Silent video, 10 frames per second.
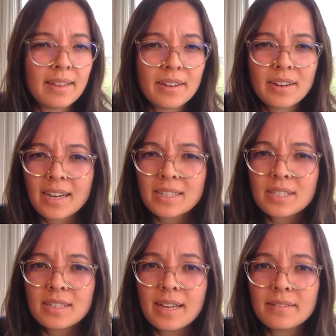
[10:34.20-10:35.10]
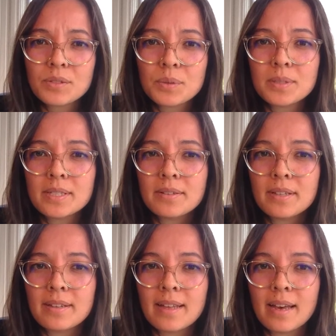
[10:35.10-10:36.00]
And there are actually a lot of tools out
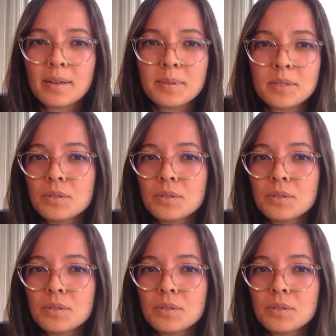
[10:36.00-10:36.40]
there that help you